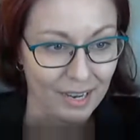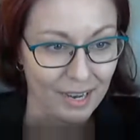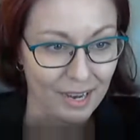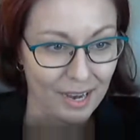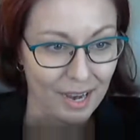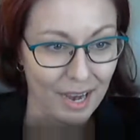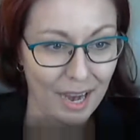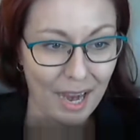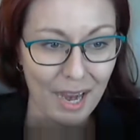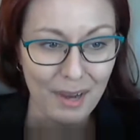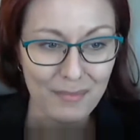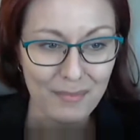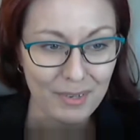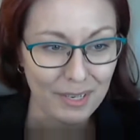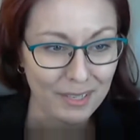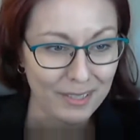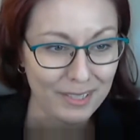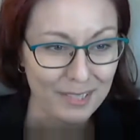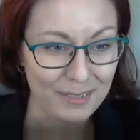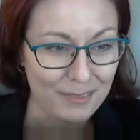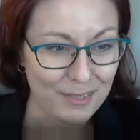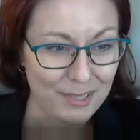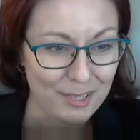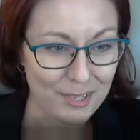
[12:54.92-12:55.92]
I'm not
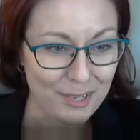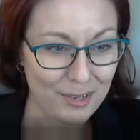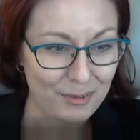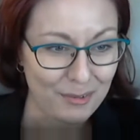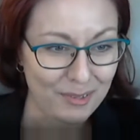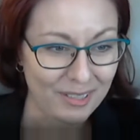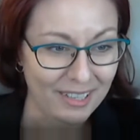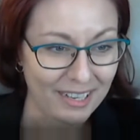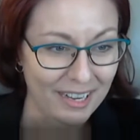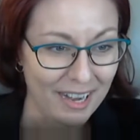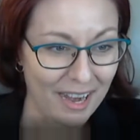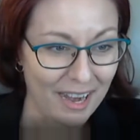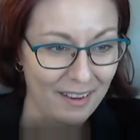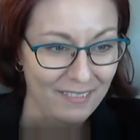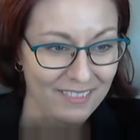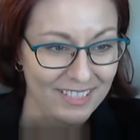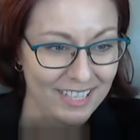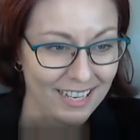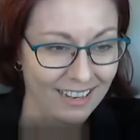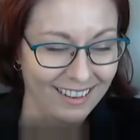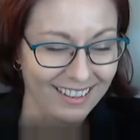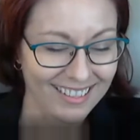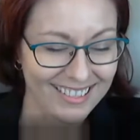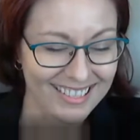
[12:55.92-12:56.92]
even sure what I have
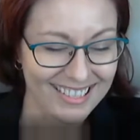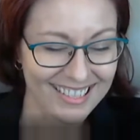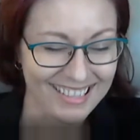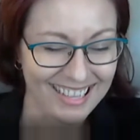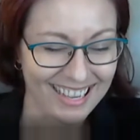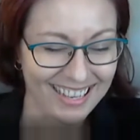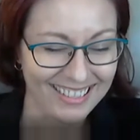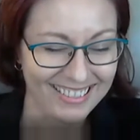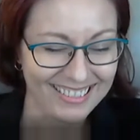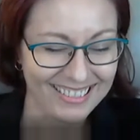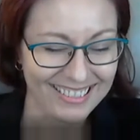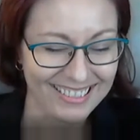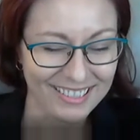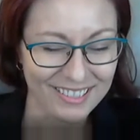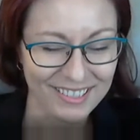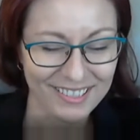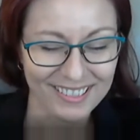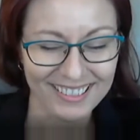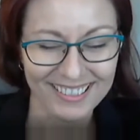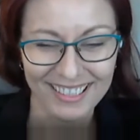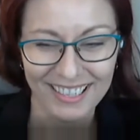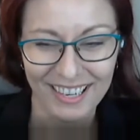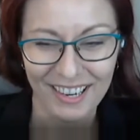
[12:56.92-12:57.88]
to add to that, Nida.